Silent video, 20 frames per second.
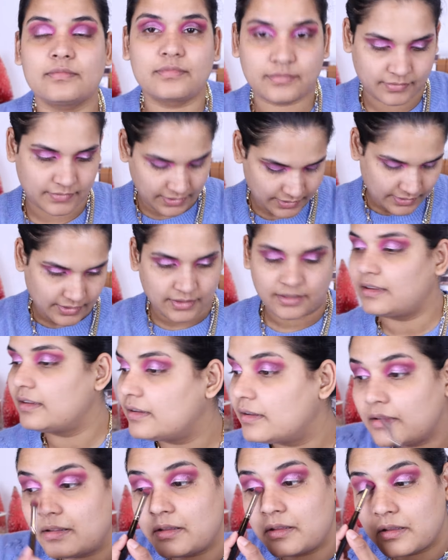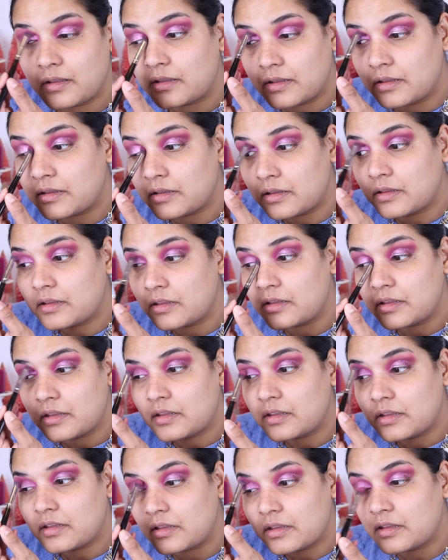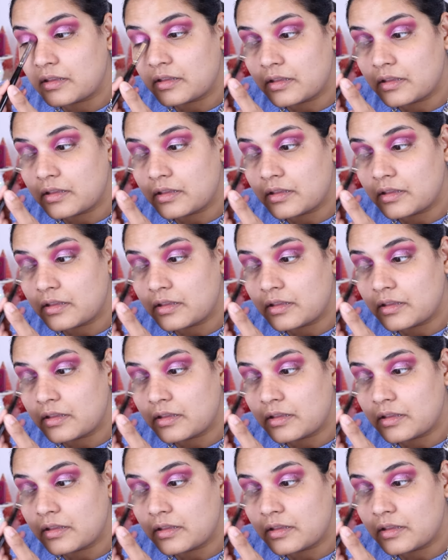[no speech]